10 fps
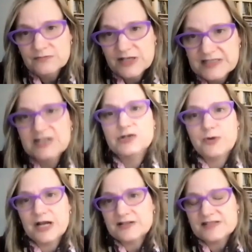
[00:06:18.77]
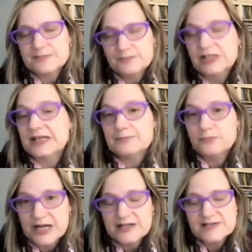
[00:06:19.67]
continue
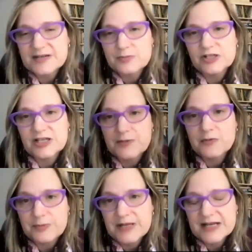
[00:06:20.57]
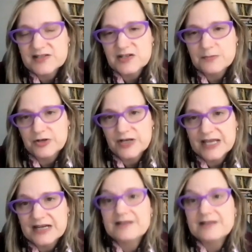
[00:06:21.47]
practicing polygamy would be excommunicated.